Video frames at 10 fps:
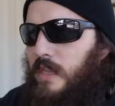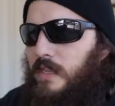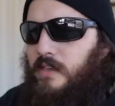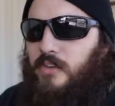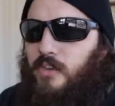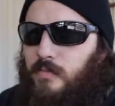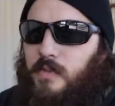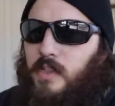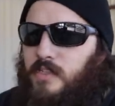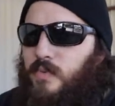it
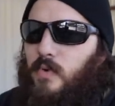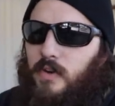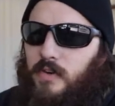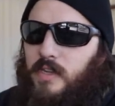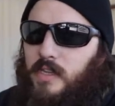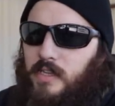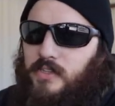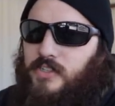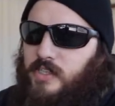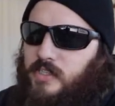accumulates water in
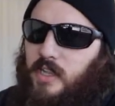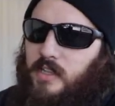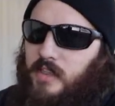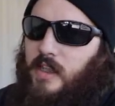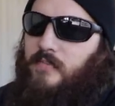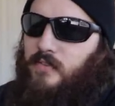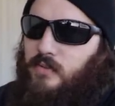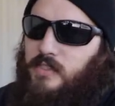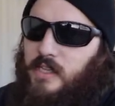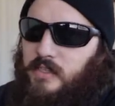it just like that
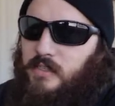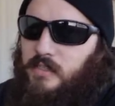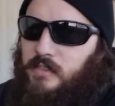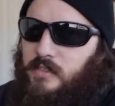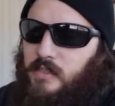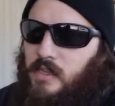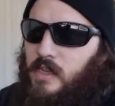fuel tank does.